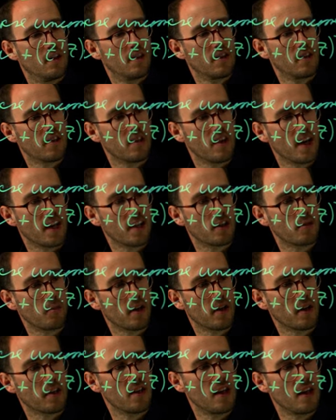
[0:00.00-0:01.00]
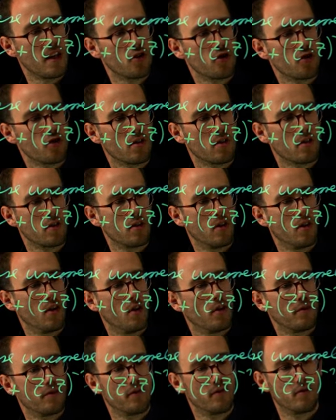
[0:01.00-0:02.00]
the expectation
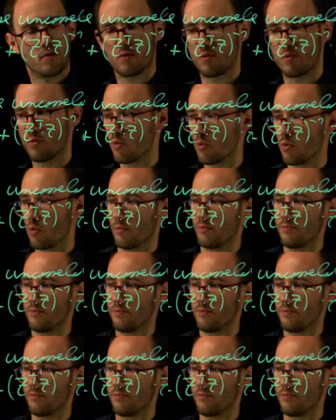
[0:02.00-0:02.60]
of nu.